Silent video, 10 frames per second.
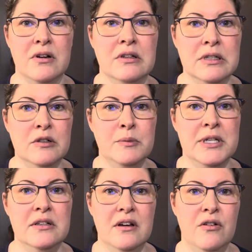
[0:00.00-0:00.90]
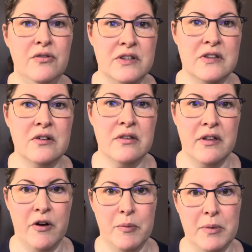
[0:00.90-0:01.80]
a little bit of physical
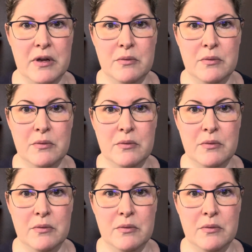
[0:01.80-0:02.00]
therapy,